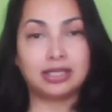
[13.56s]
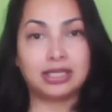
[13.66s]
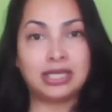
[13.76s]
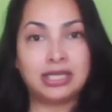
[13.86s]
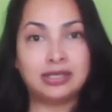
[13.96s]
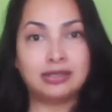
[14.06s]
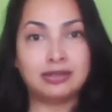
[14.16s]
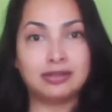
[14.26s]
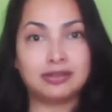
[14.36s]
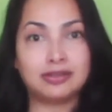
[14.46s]

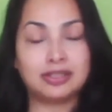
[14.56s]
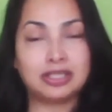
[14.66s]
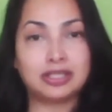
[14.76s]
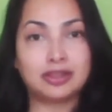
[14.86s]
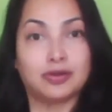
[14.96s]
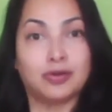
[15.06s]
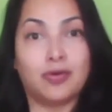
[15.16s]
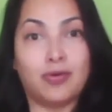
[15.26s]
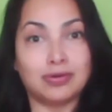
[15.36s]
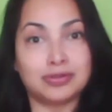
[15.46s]
In the
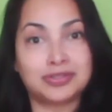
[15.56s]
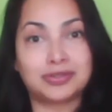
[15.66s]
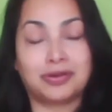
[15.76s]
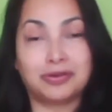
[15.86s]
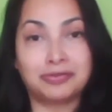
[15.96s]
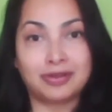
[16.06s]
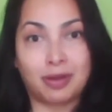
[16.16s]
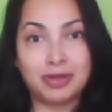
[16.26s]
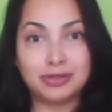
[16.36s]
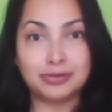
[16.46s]
course of
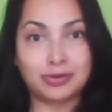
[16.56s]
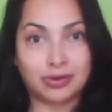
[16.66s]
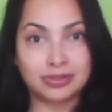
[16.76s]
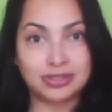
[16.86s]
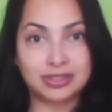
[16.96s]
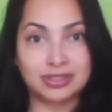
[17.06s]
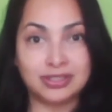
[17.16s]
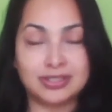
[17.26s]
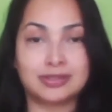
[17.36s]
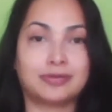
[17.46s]
coming to
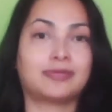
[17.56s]
consciousness,